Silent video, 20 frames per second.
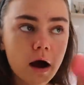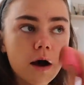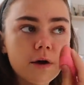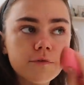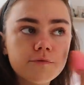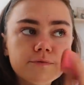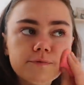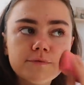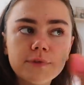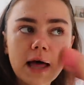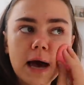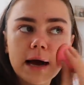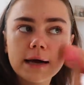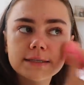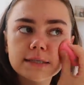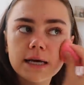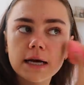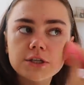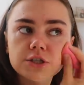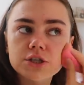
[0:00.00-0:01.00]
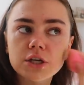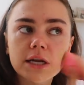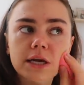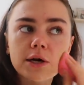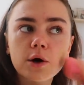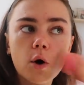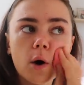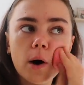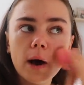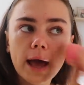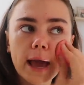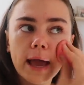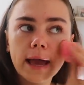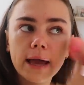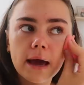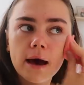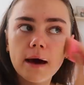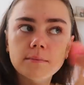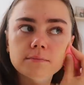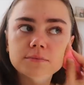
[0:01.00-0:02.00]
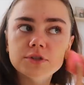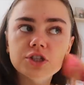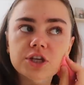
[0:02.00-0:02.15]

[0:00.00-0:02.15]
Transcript: Our flat has actually got a